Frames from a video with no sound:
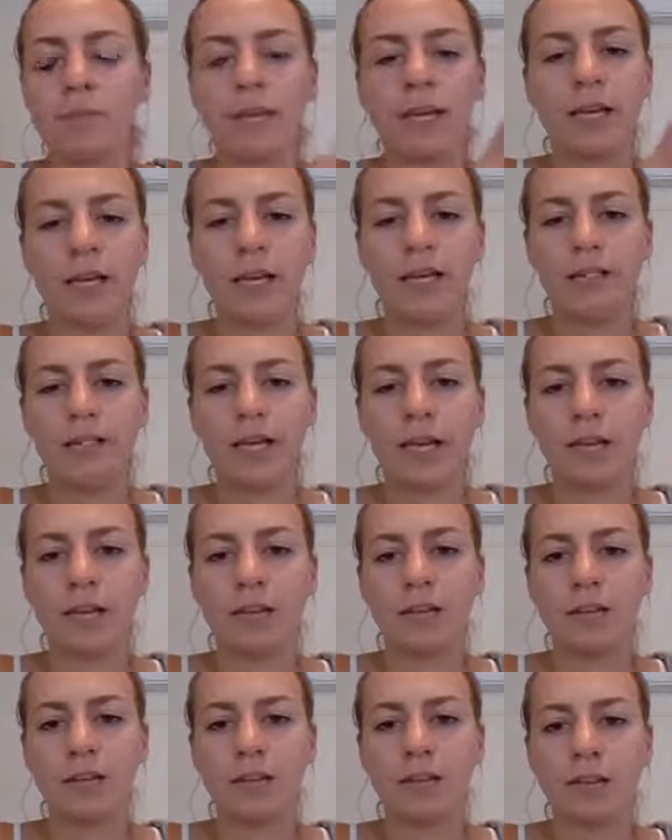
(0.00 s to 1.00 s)
Like I
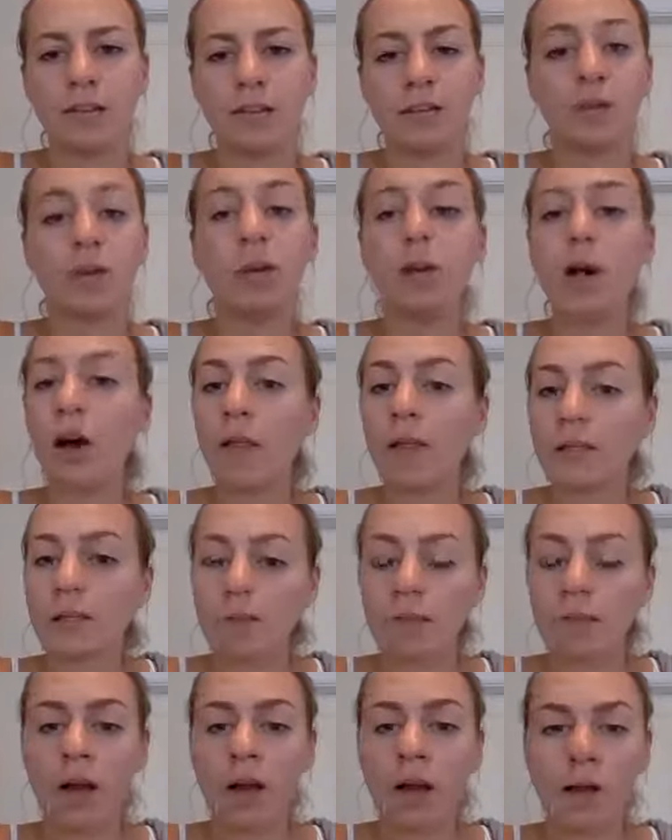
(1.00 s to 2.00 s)
said, you can call
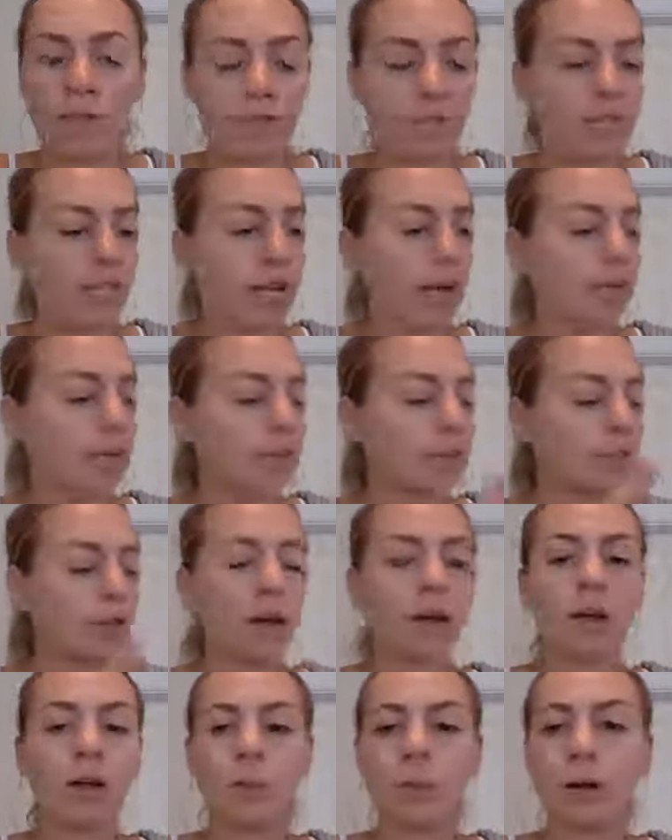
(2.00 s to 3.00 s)
into my office hours.
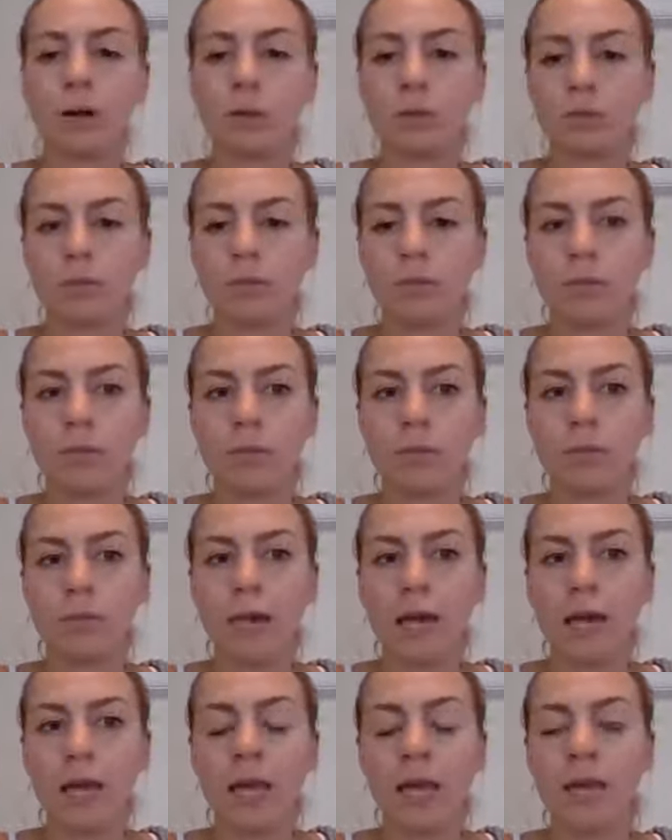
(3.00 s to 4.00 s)
I'll post
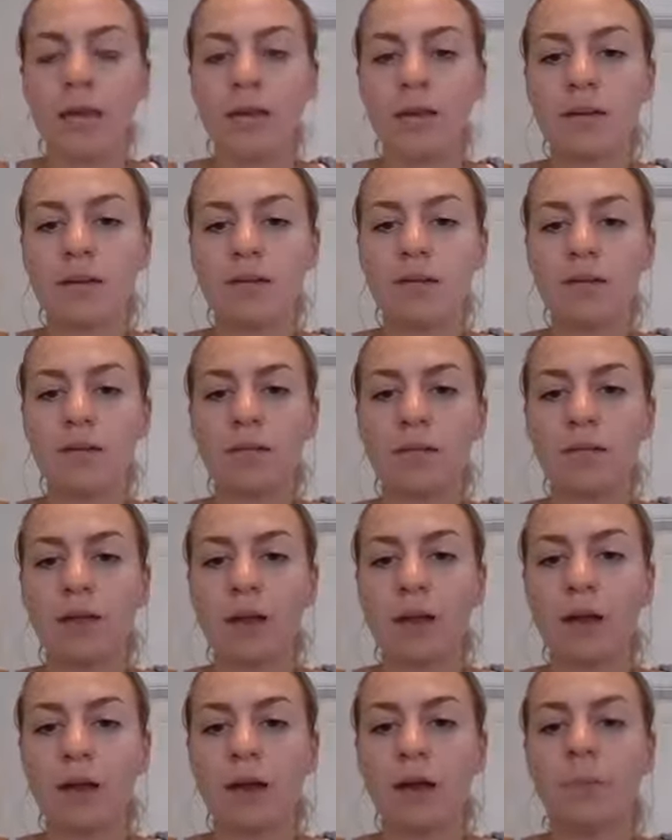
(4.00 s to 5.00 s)
my
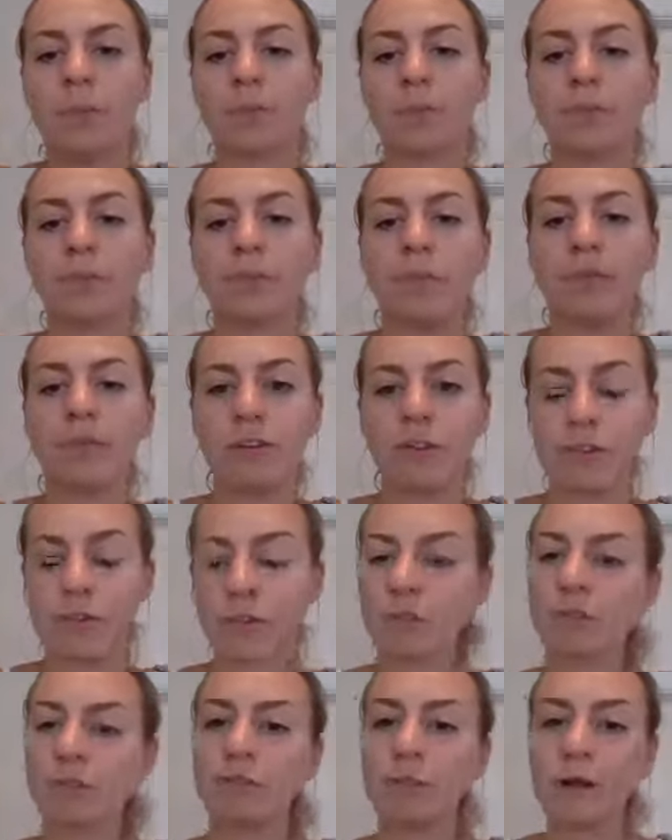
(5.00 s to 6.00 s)

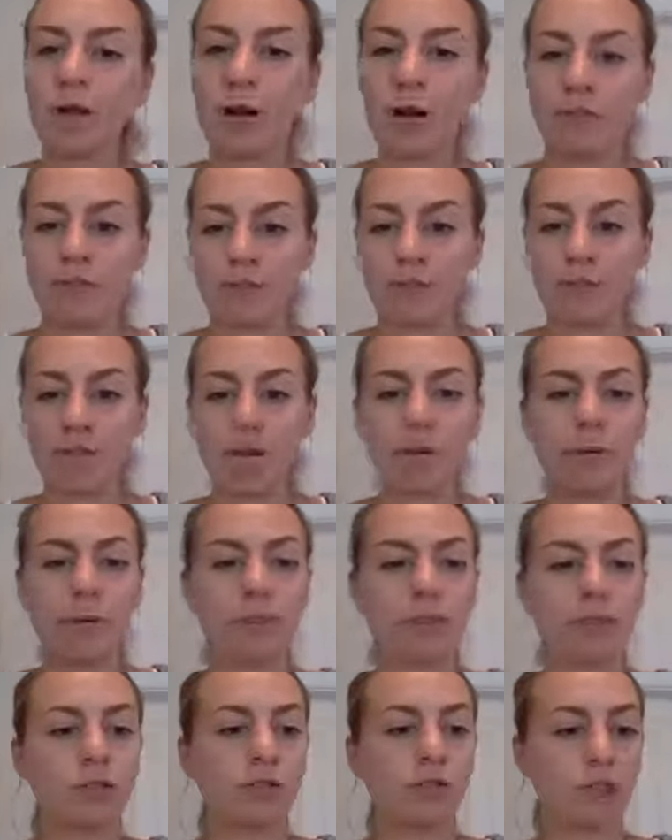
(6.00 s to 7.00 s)
information for my office
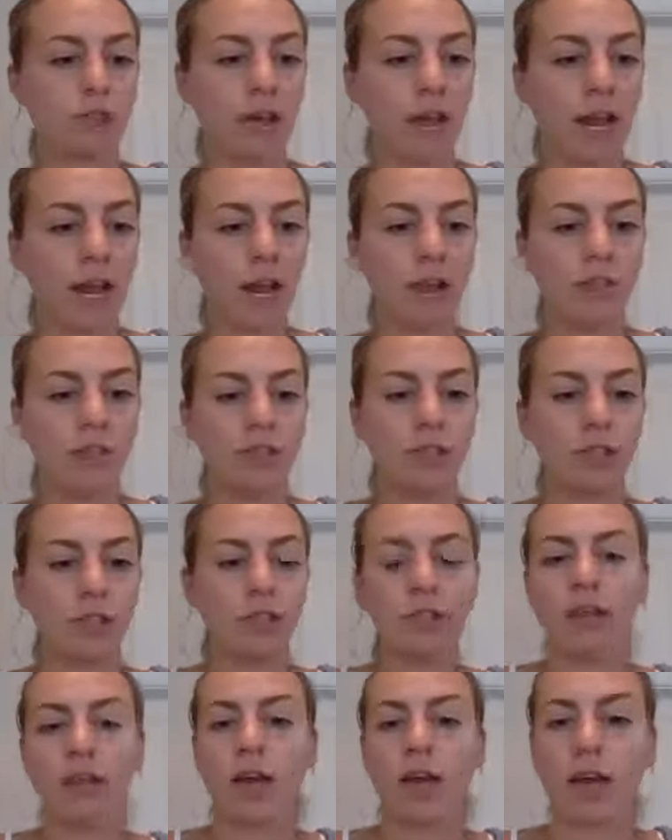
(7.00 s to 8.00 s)
hours right
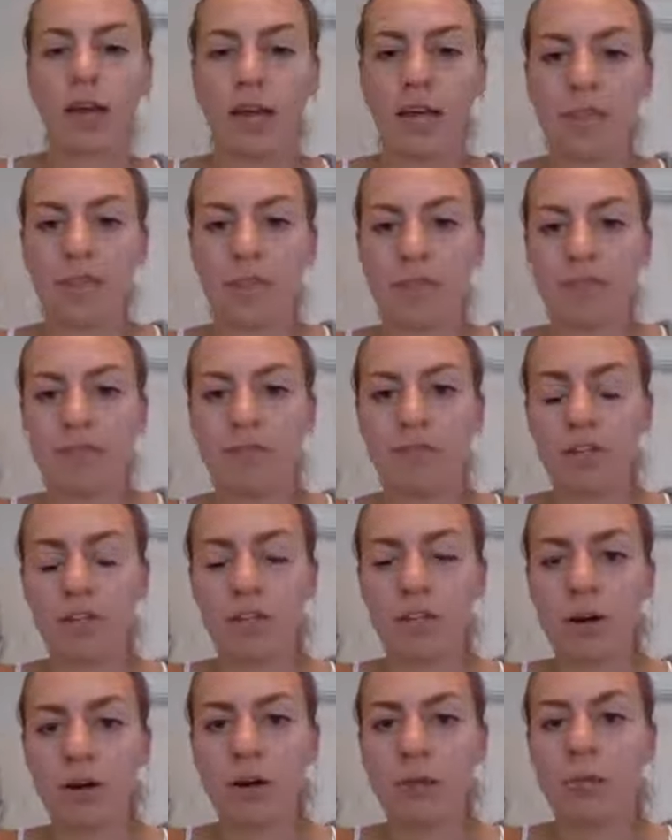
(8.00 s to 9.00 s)
after I end this
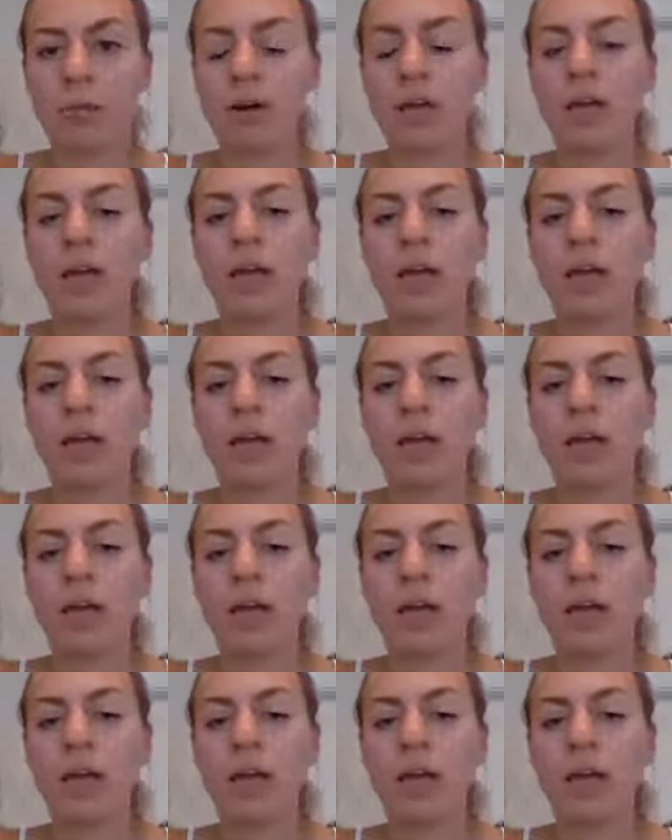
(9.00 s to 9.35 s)
video.